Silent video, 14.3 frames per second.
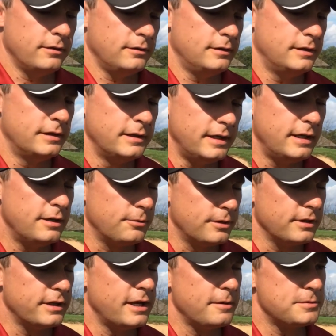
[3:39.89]
Well, it
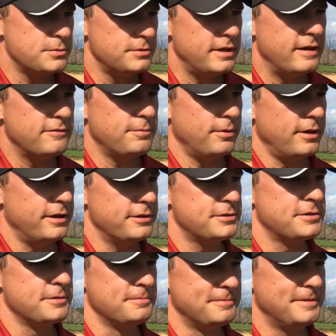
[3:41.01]
really helps when you have
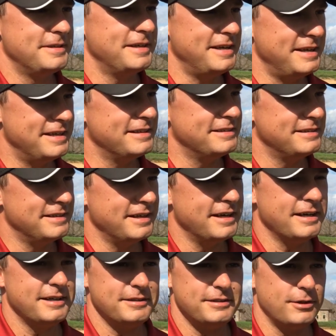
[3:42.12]
players, and
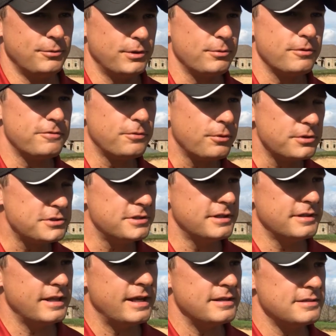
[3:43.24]
you know, we were
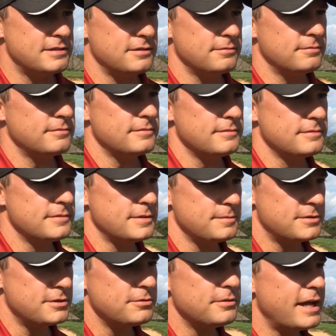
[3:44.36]
fortunate that some
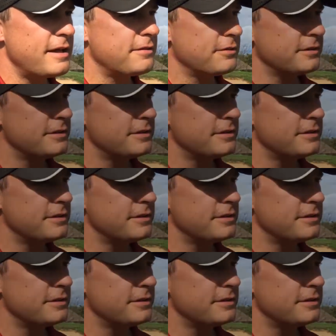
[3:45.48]
student